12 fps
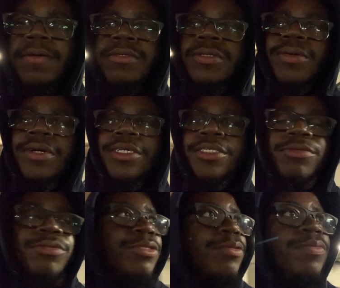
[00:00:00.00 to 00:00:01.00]
going on
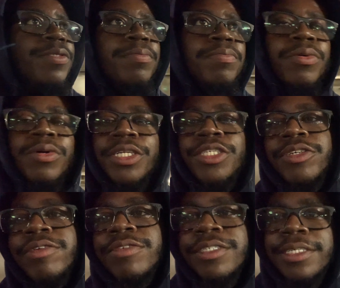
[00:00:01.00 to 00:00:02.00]
YouTube? It's your boy
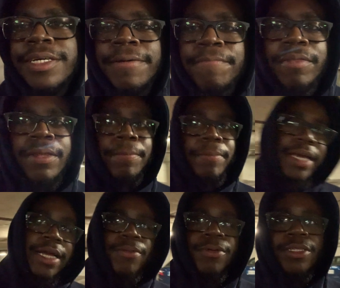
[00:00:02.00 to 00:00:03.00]
Trevor, back
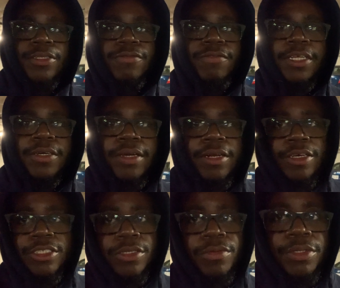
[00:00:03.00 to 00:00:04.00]
with a new video and
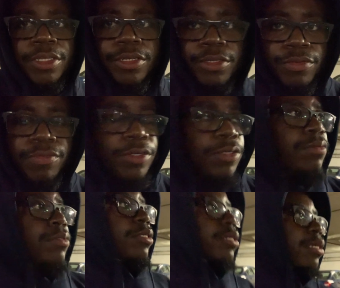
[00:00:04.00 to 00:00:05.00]
also with a new phone.
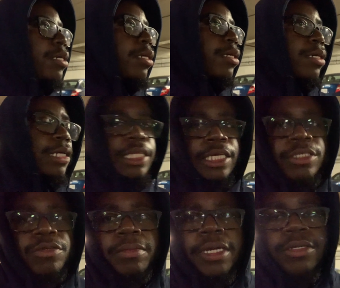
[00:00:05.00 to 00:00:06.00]
Thank you,
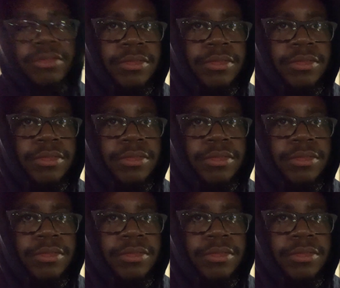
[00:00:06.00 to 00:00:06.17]
Emmanuel.